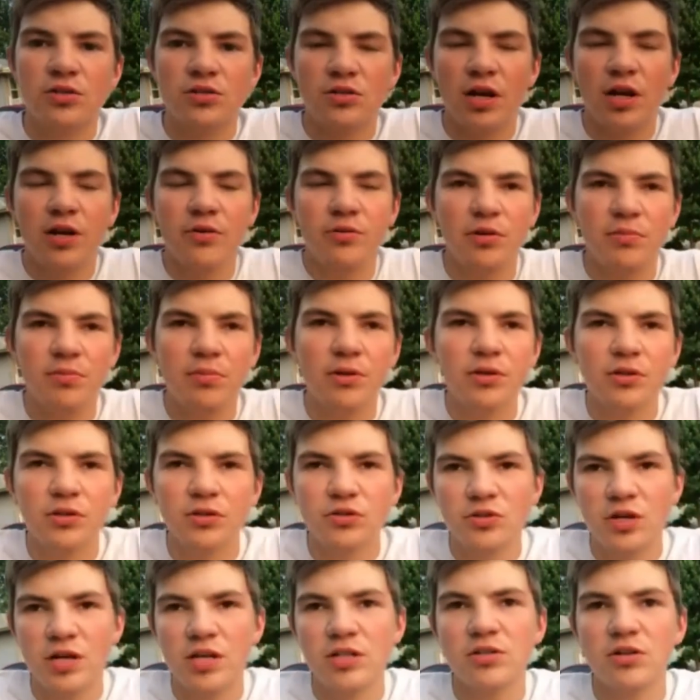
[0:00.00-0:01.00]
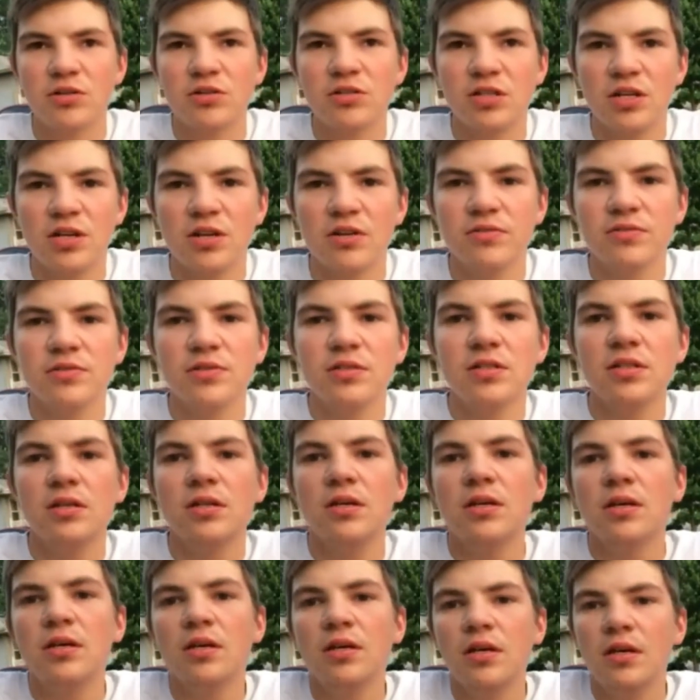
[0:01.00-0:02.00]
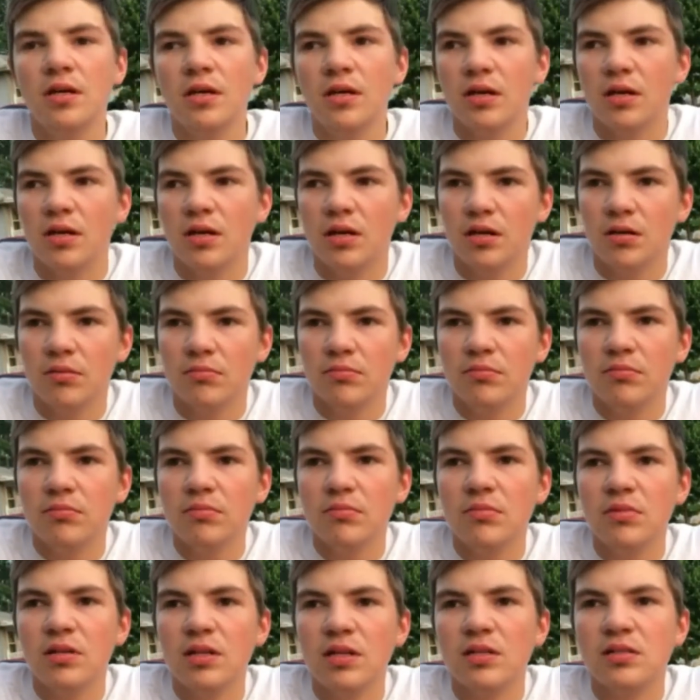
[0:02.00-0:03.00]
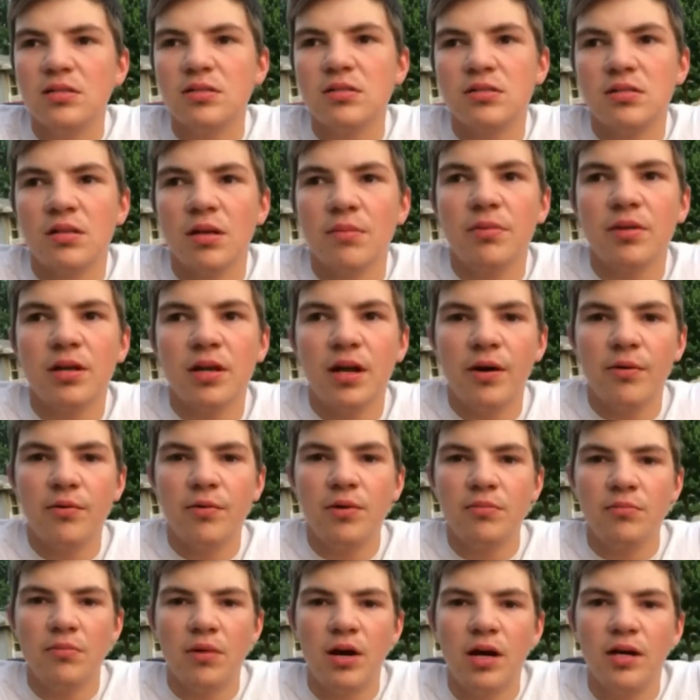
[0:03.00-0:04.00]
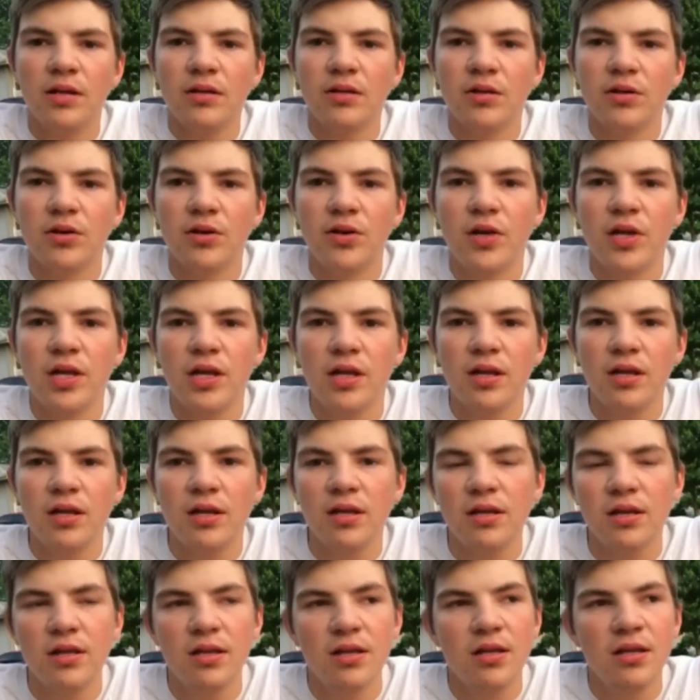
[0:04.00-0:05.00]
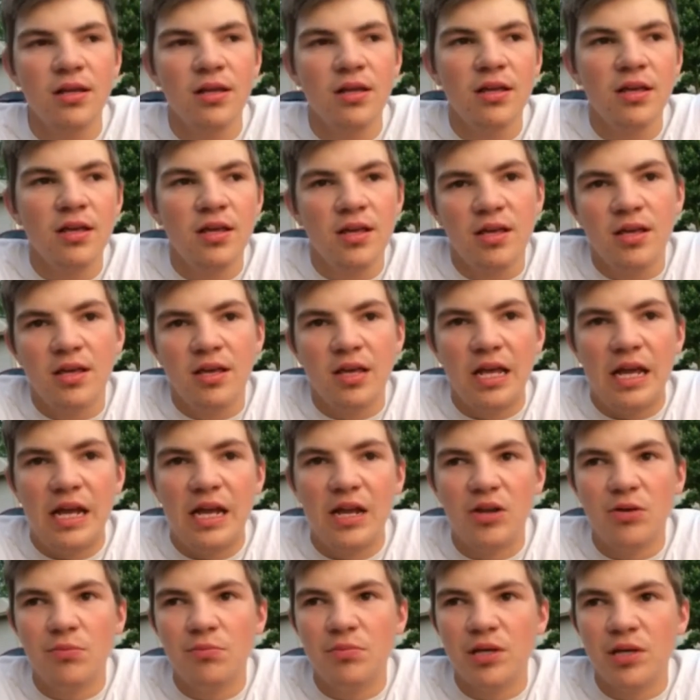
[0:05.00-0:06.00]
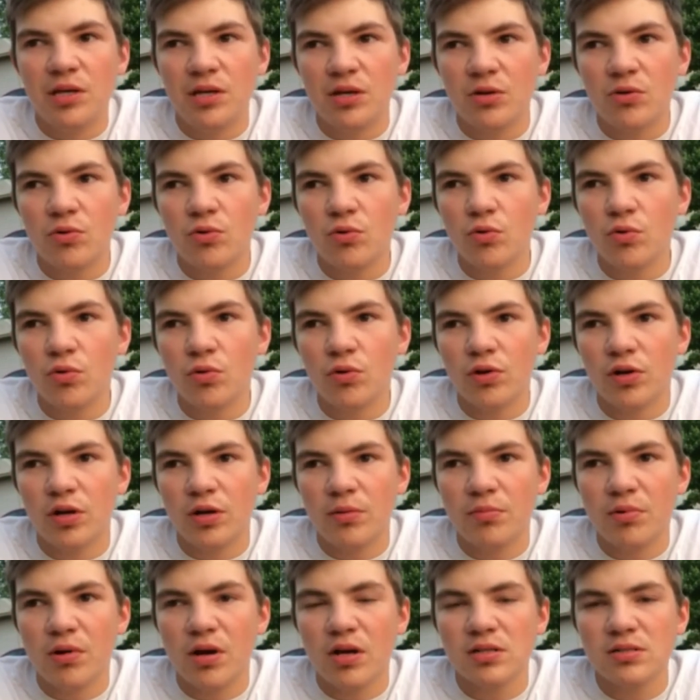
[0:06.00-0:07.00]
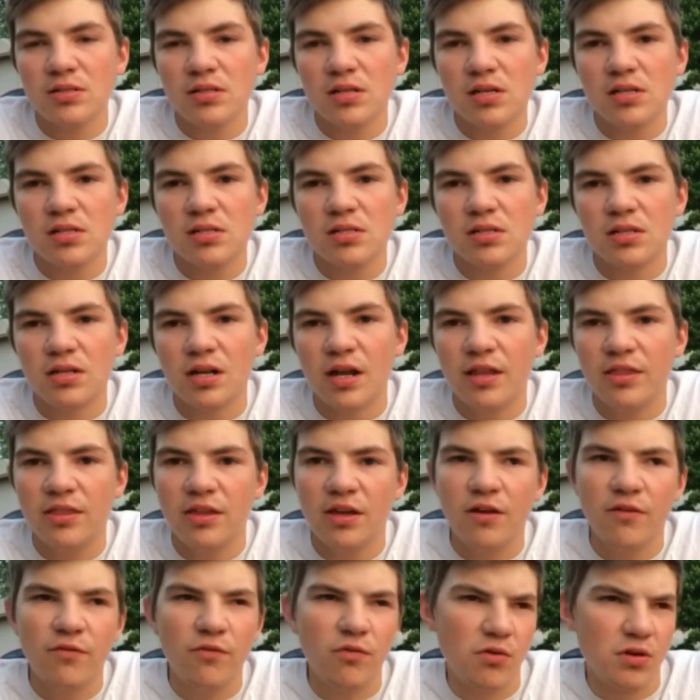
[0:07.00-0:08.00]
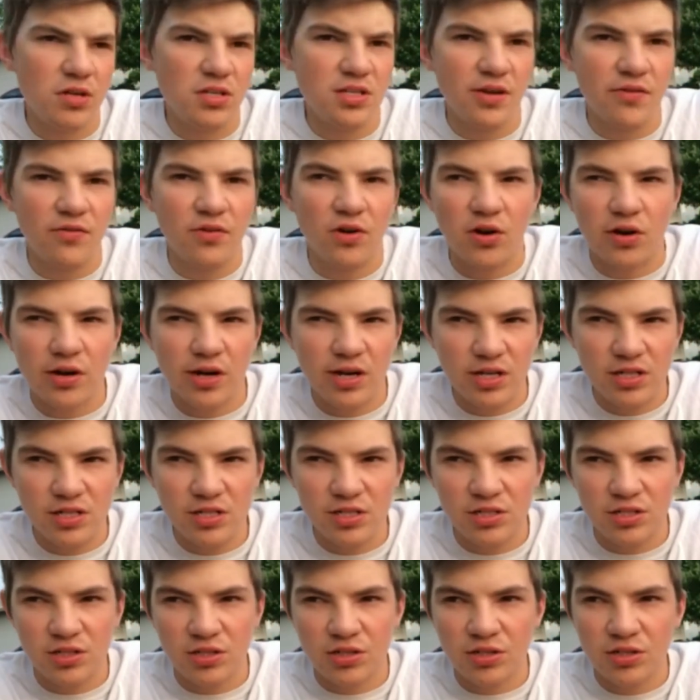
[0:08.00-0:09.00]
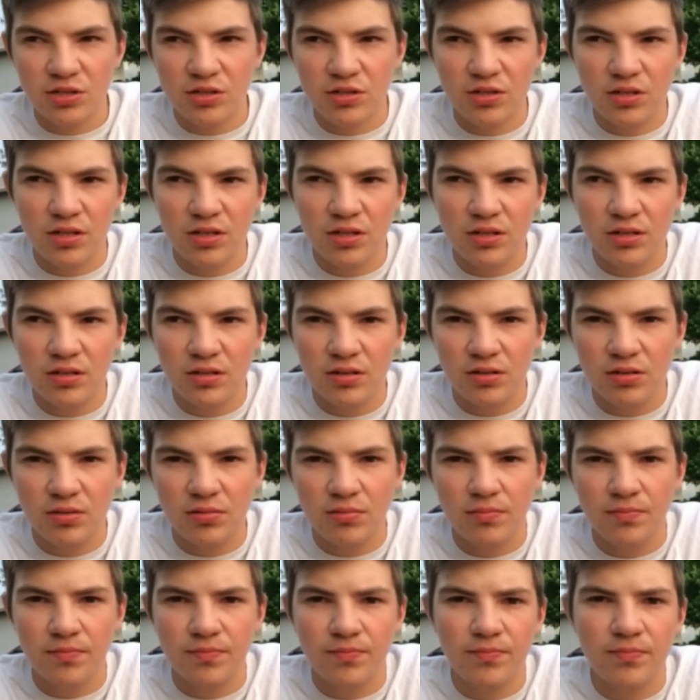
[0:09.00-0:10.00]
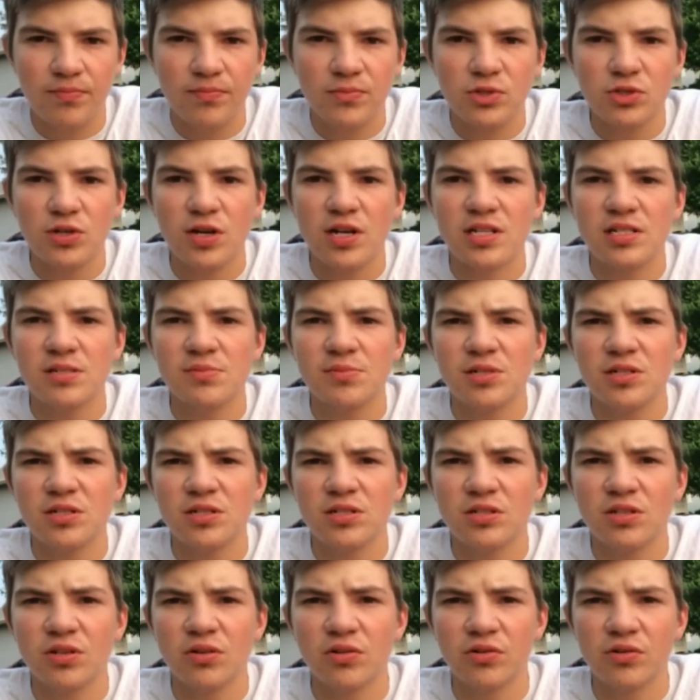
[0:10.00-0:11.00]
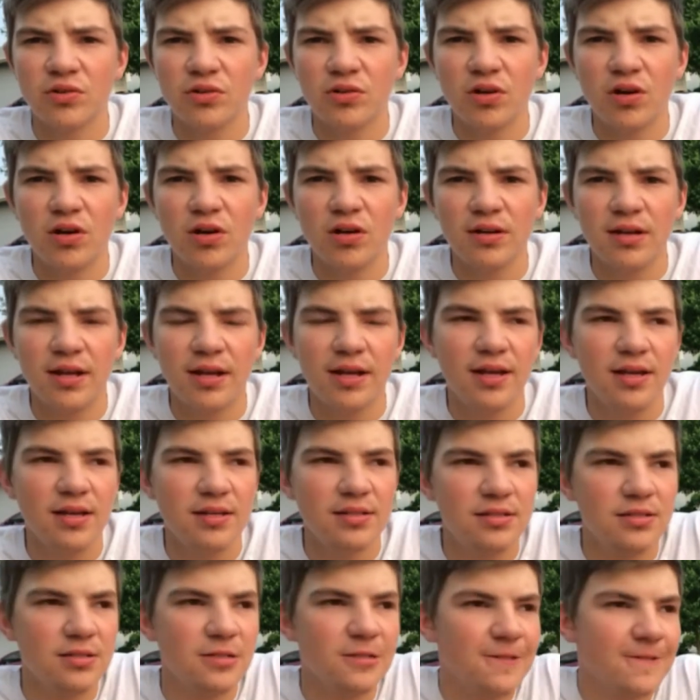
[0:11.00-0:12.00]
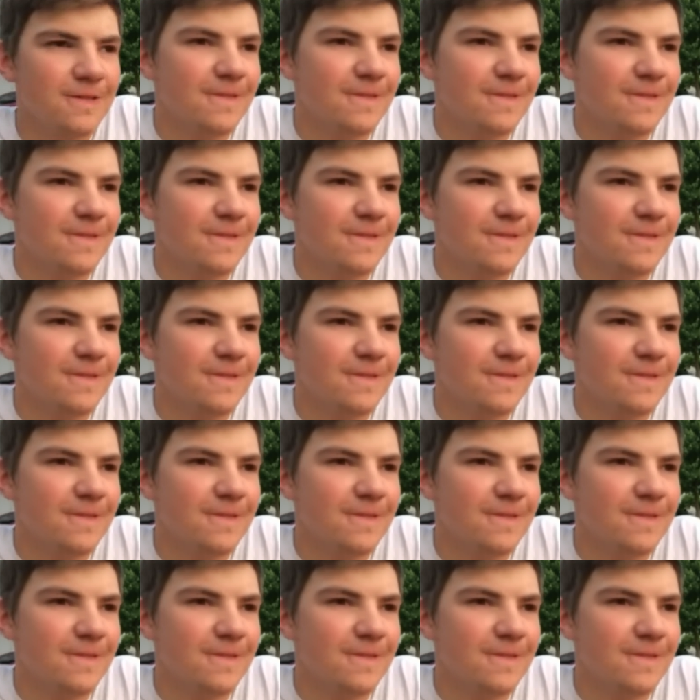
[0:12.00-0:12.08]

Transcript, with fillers: try to rebuild the trans ourselves. Um, it's something I wouldn't mind learning and it'd be a cool learning process and I think a 47RH is a good transmission to learn on I guess.